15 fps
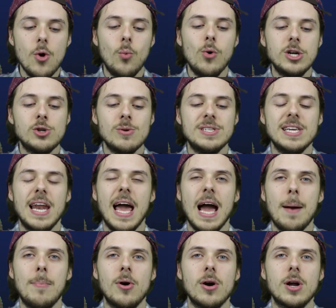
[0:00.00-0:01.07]
which was an
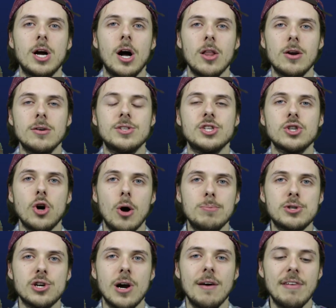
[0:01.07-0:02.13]
amber-colored
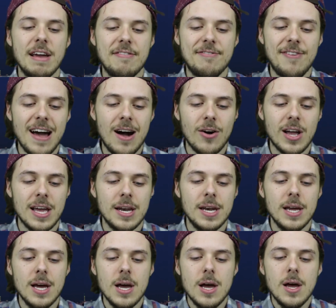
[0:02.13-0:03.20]
sculpture of a
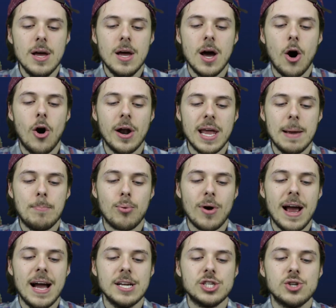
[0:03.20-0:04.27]
falcon on a
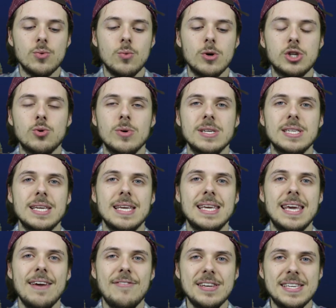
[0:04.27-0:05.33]
branch, which was
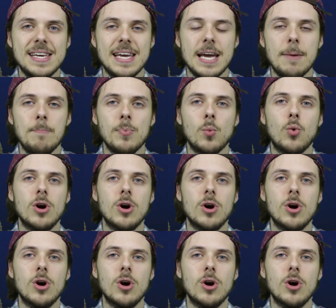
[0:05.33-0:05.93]
given to him